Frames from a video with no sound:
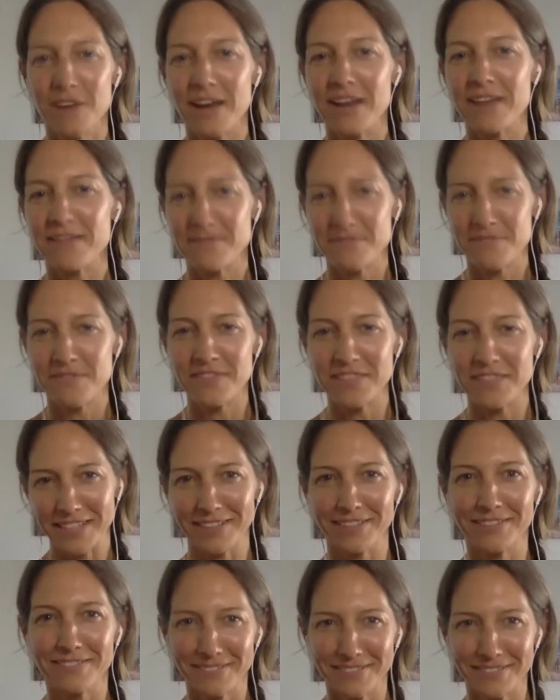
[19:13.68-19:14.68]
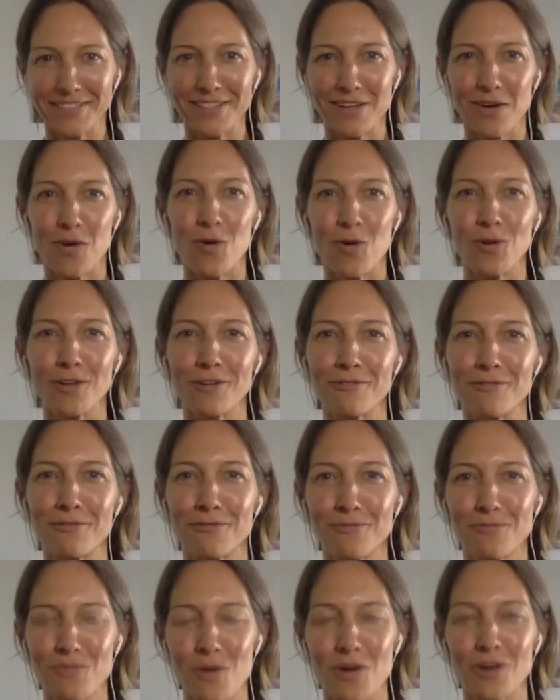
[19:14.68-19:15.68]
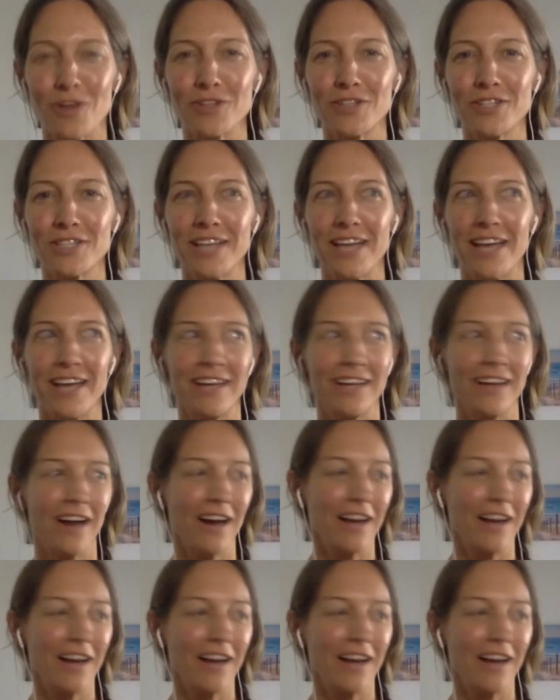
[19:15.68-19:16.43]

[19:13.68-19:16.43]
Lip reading: I feel all of what you're saying.